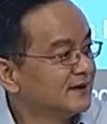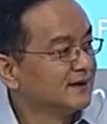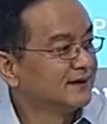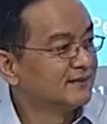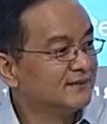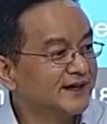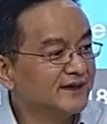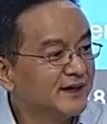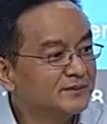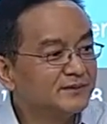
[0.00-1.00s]
Uh, my
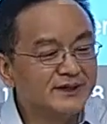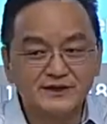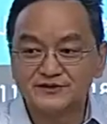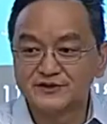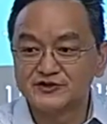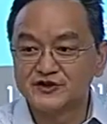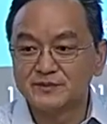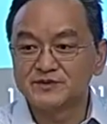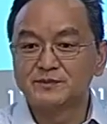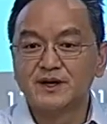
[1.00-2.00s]
name is
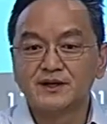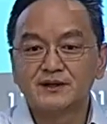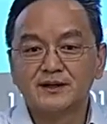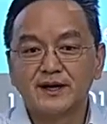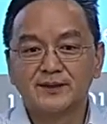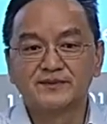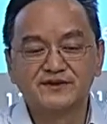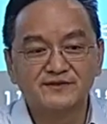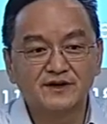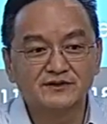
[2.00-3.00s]
James Peng. I'm
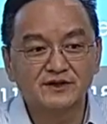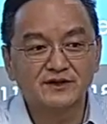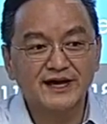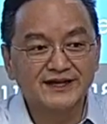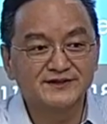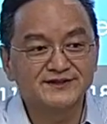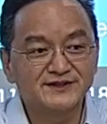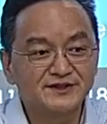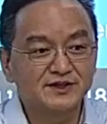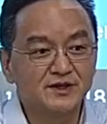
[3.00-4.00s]
the founder and the
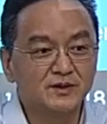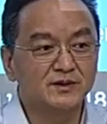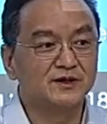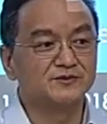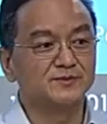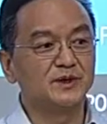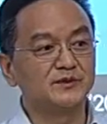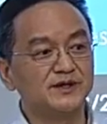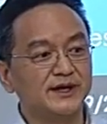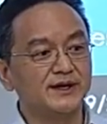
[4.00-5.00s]
C E O of
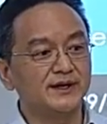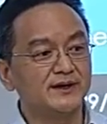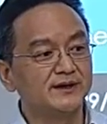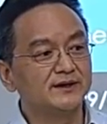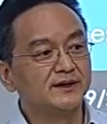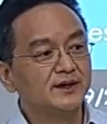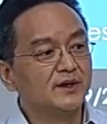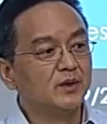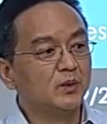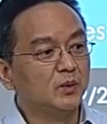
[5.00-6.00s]
Pony A I.
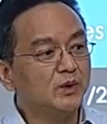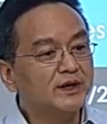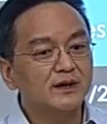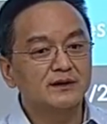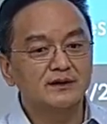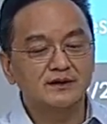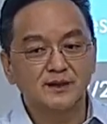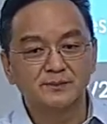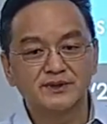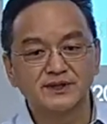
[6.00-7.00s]
We are a
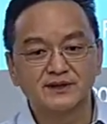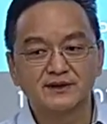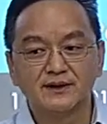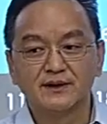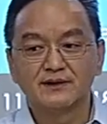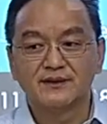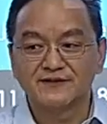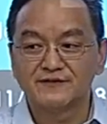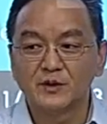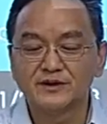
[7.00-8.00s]
company
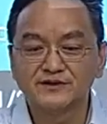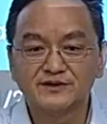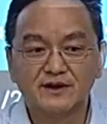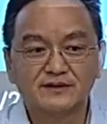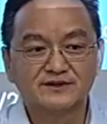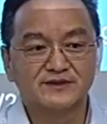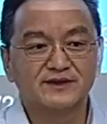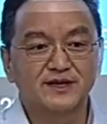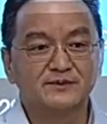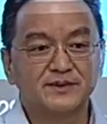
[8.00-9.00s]
that focused on
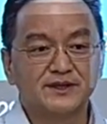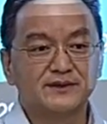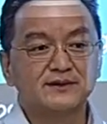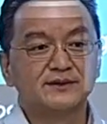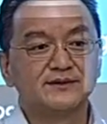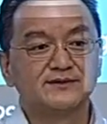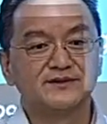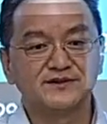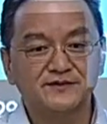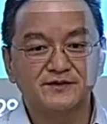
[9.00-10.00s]
developing the
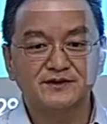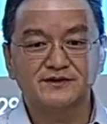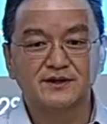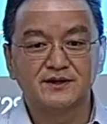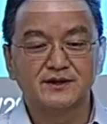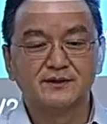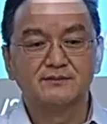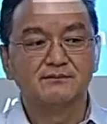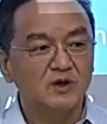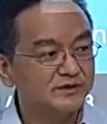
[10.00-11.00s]
safest,
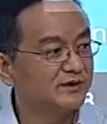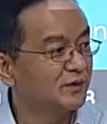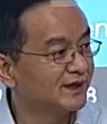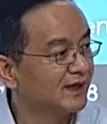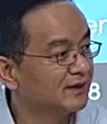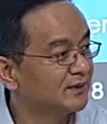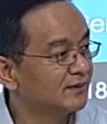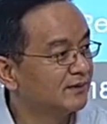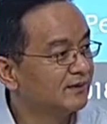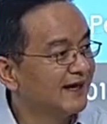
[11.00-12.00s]
most
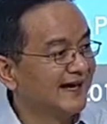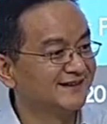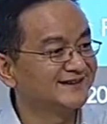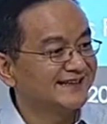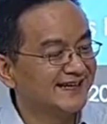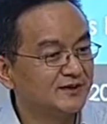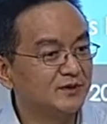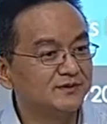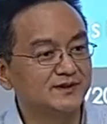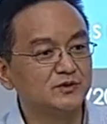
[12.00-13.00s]
reliable, and
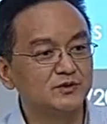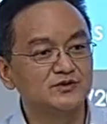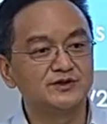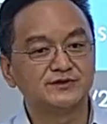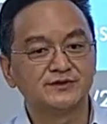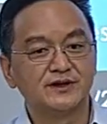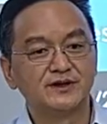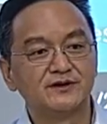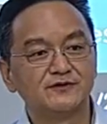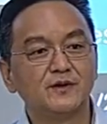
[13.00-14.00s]
scalable solutions
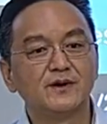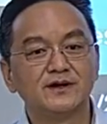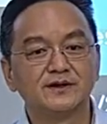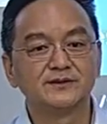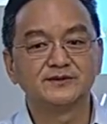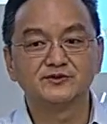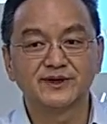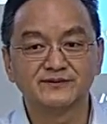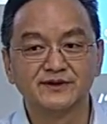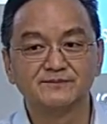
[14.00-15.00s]
for autonomous
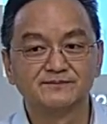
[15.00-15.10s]
driving.